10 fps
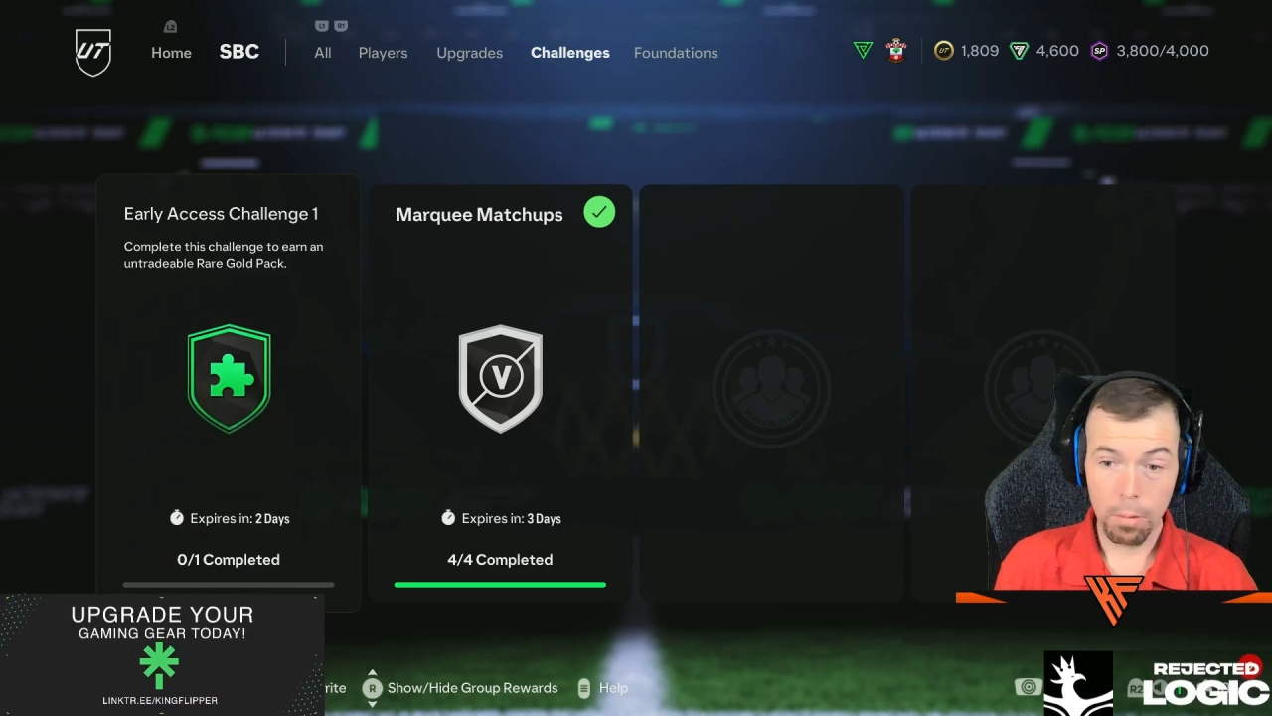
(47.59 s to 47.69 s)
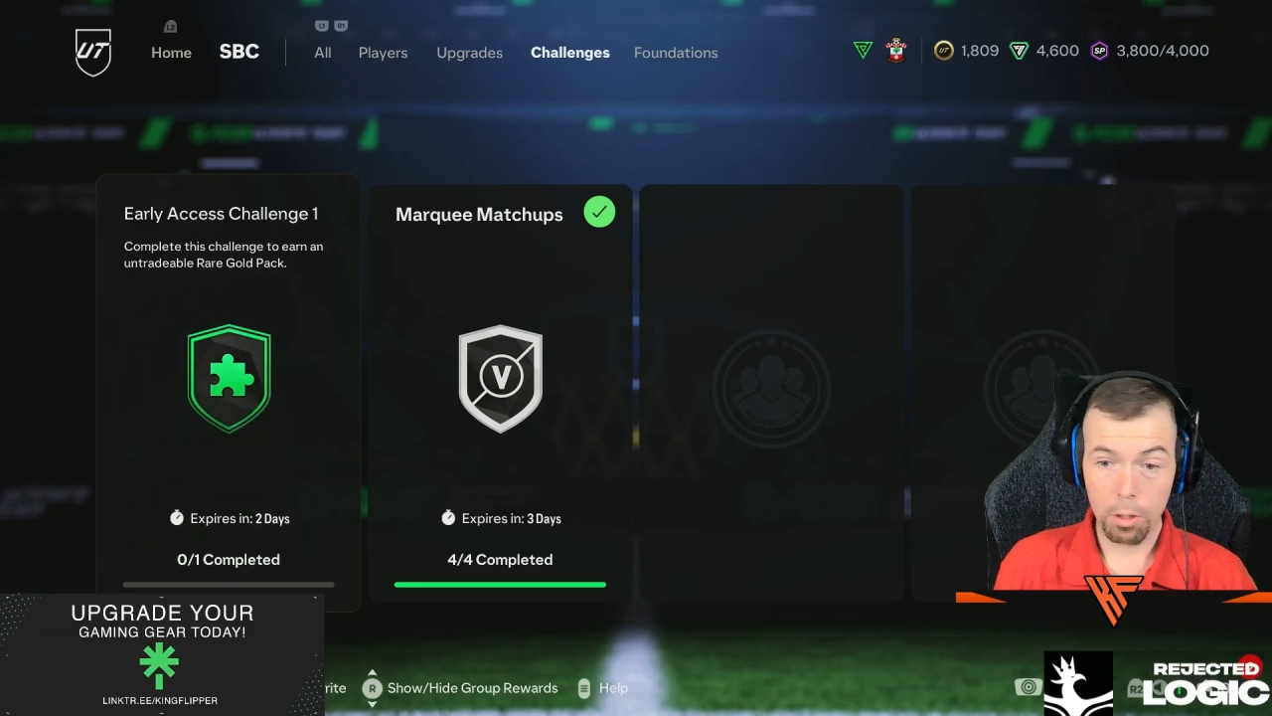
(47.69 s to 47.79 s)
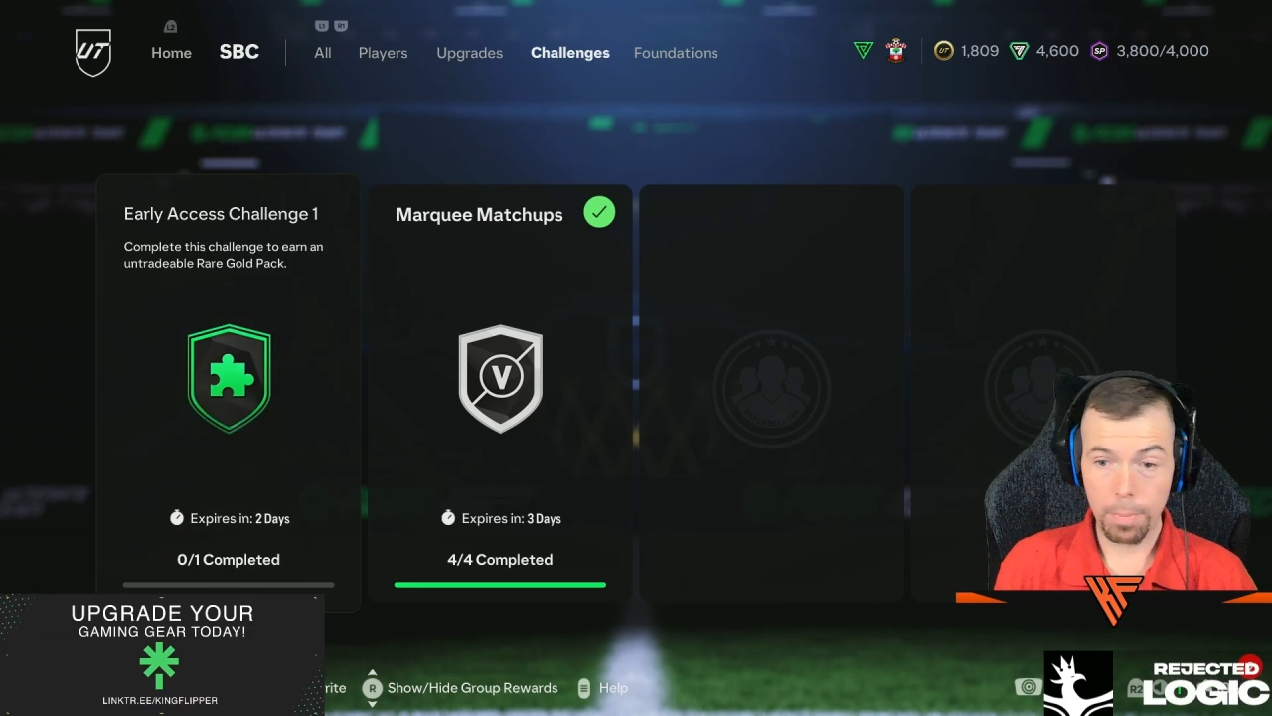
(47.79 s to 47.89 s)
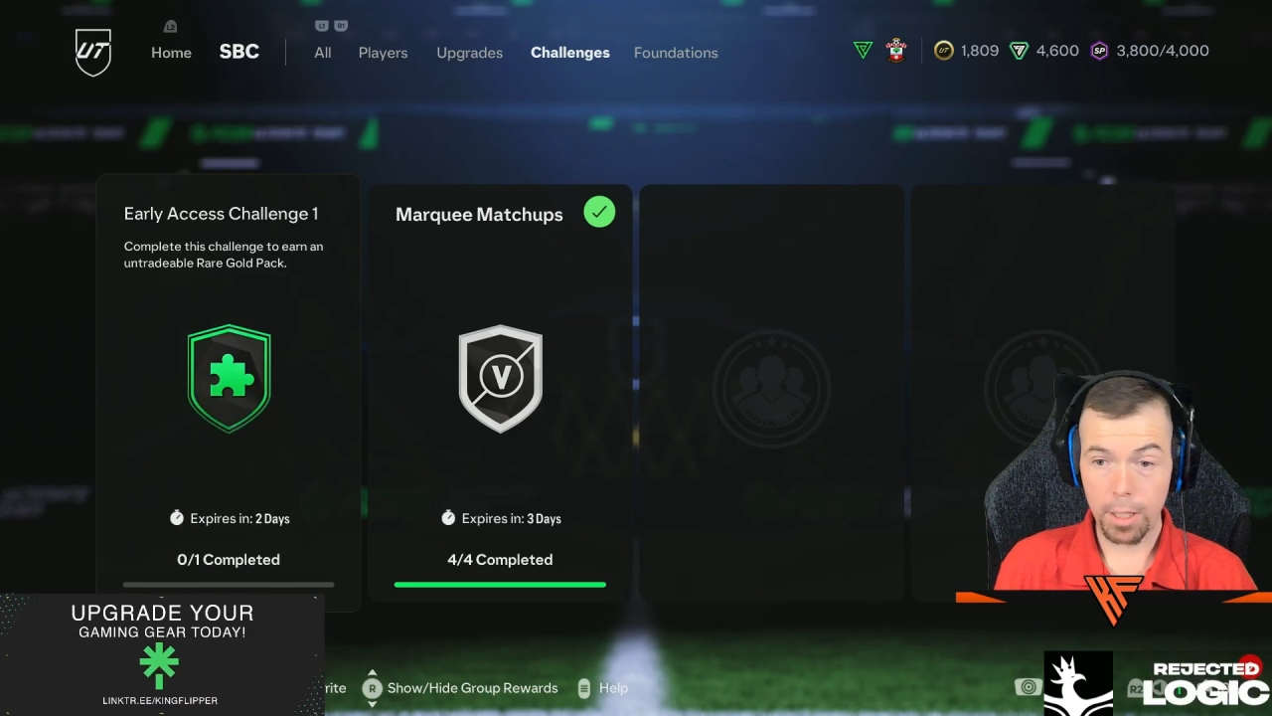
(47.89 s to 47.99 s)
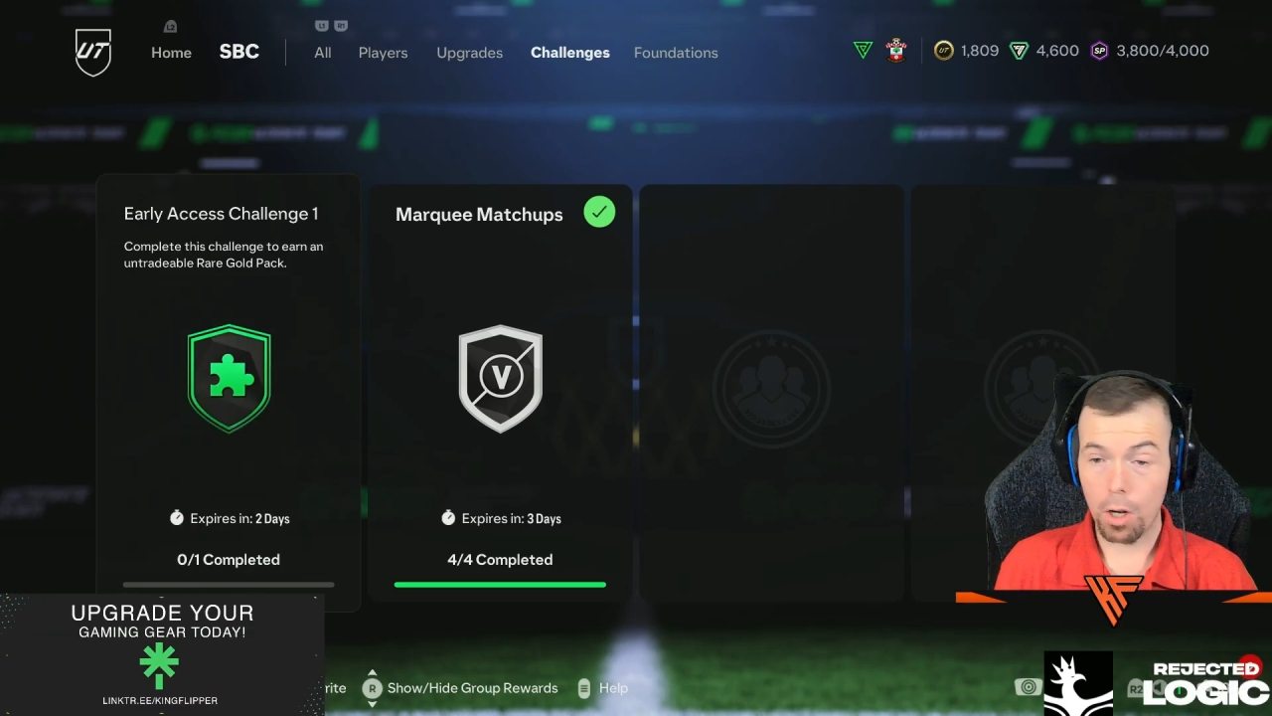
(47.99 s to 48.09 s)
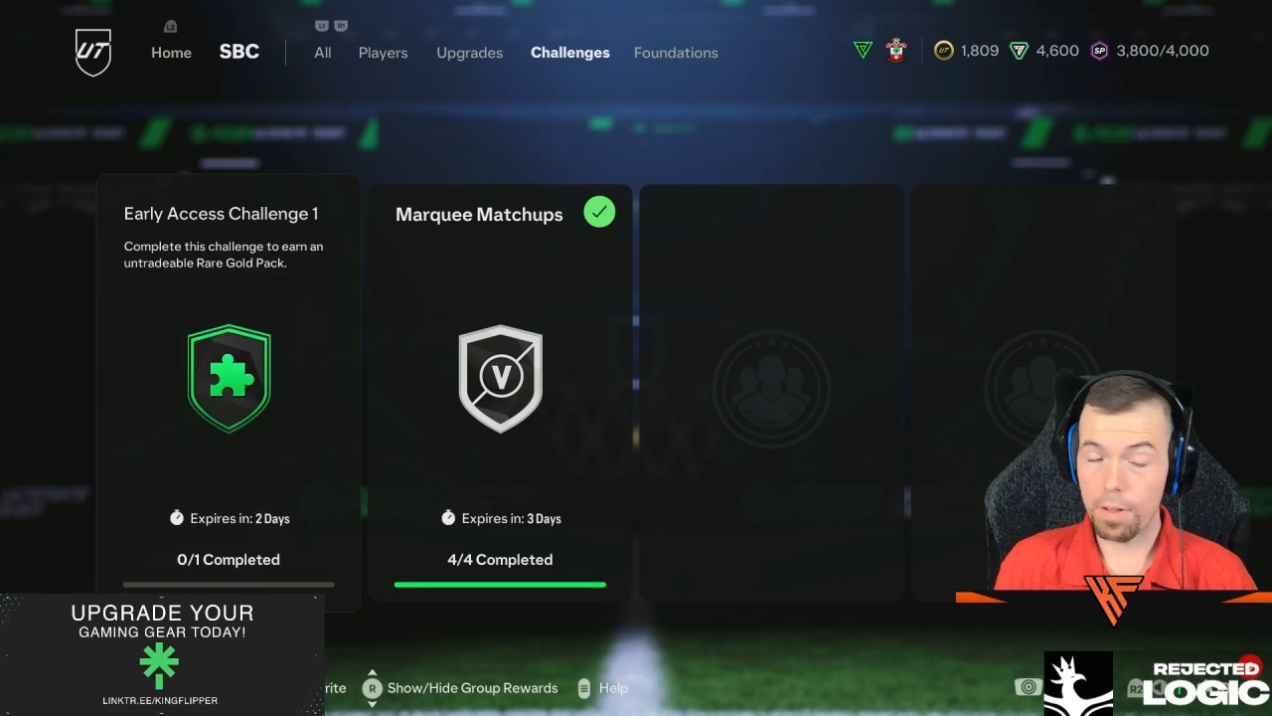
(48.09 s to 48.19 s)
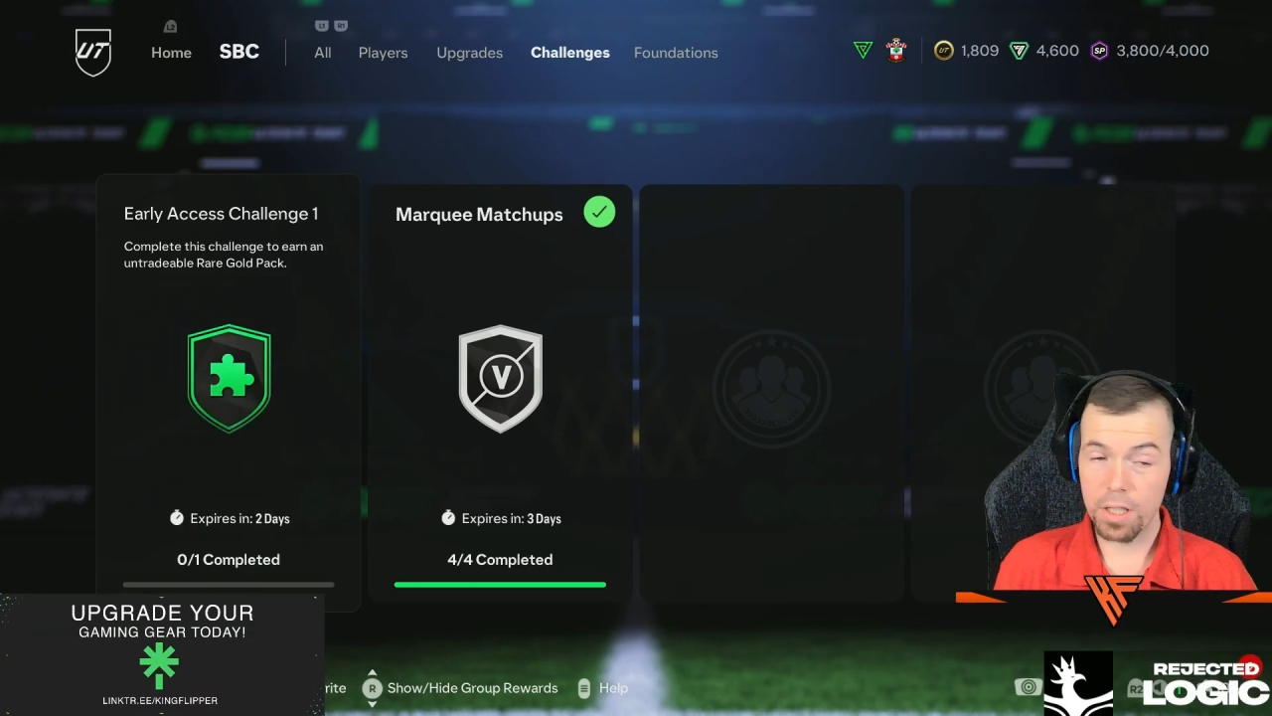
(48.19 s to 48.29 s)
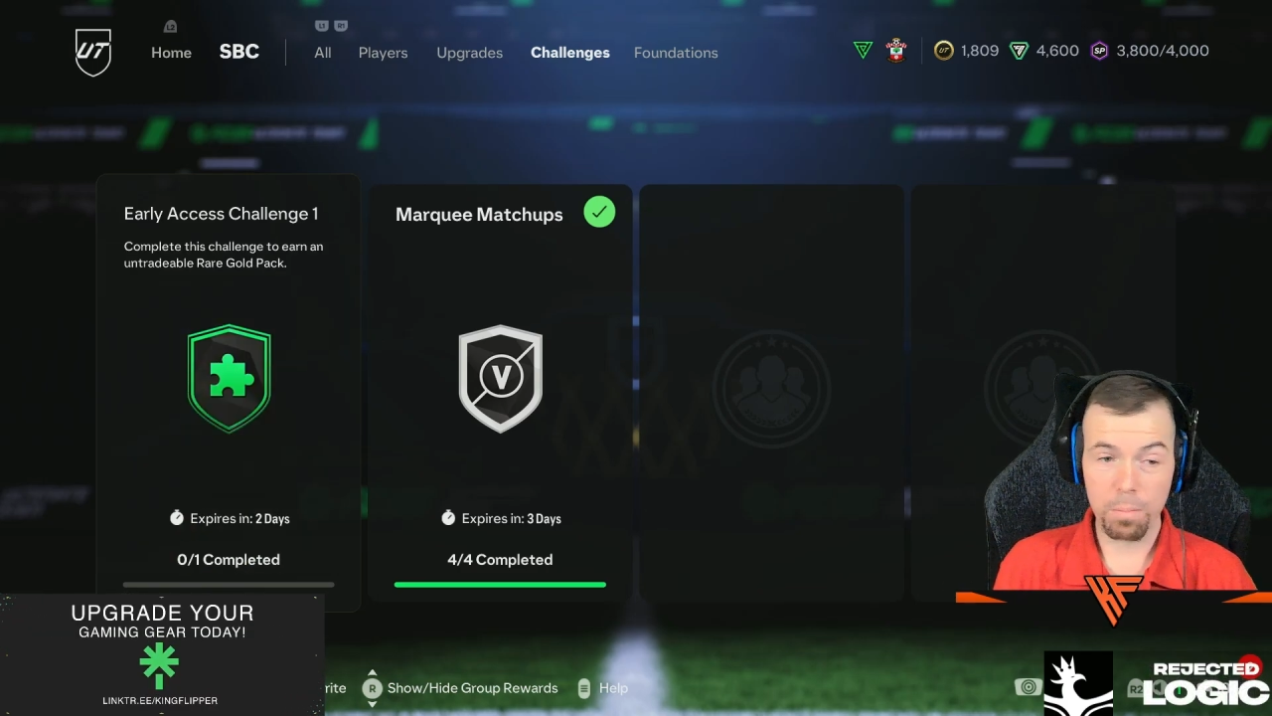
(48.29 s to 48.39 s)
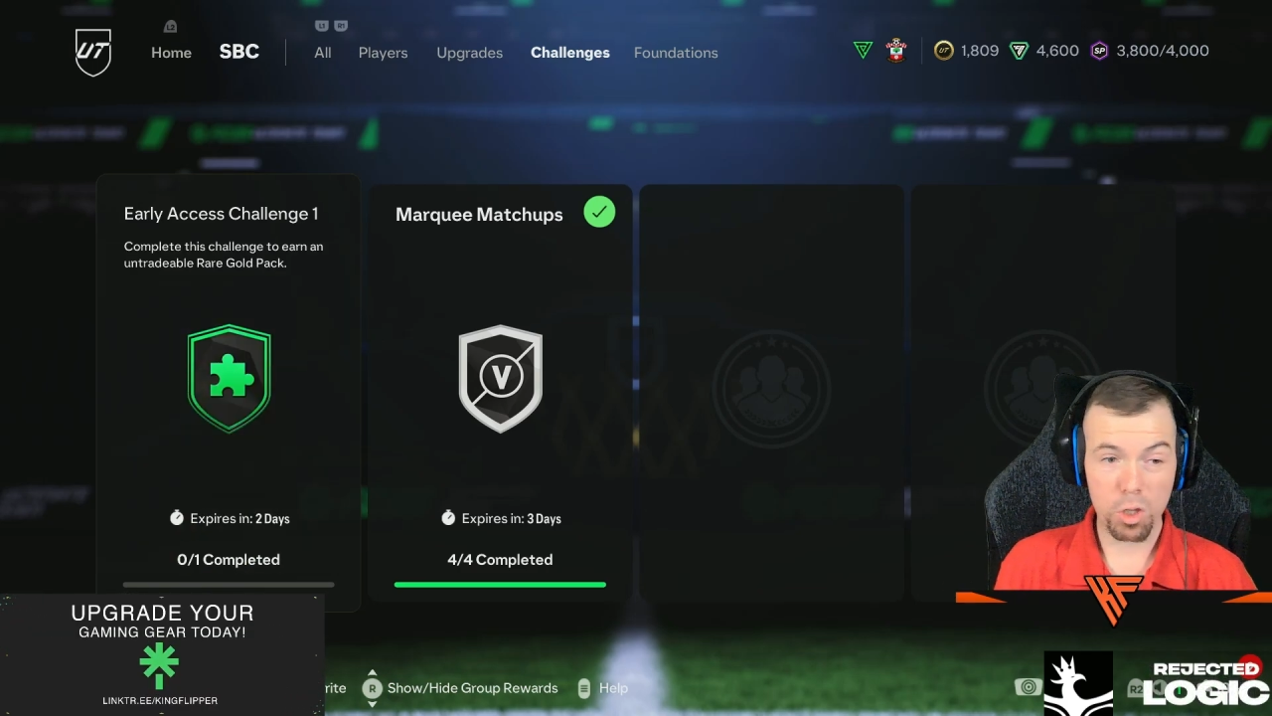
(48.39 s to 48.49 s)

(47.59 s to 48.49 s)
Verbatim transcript: Would have been not. This